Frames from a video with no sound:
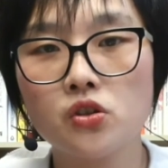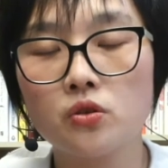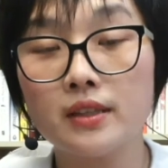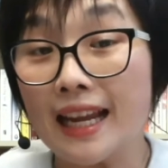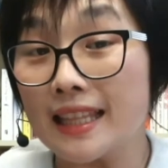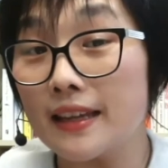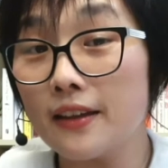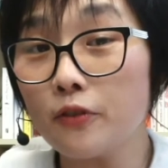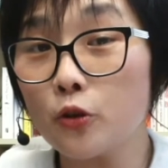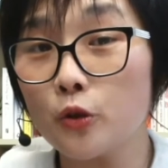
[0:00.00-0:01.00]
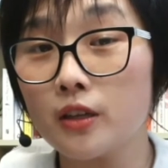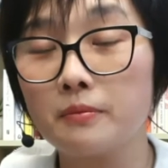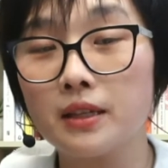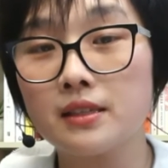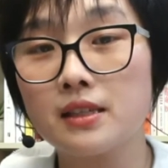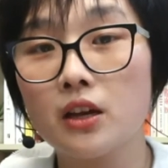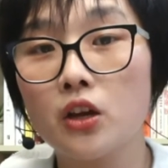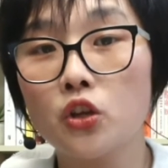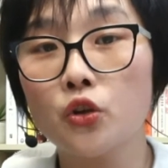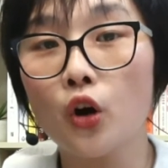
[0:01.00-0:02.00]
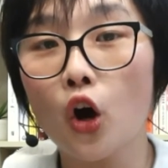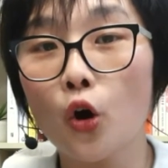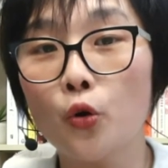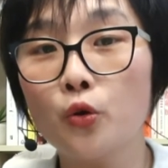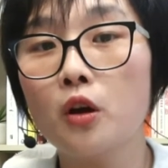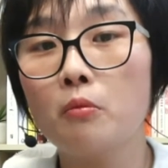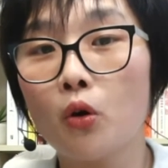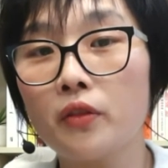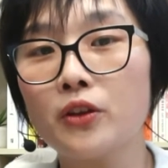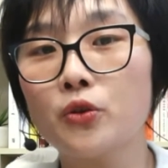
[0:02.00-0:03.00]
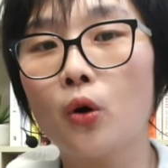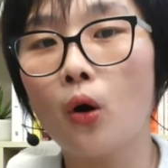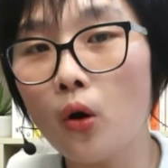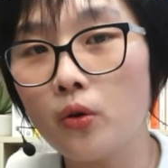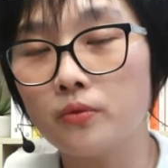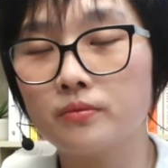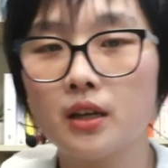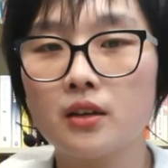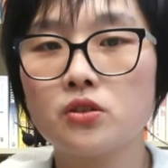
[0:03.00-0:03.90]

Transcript: So negative equity means you owe more than you own.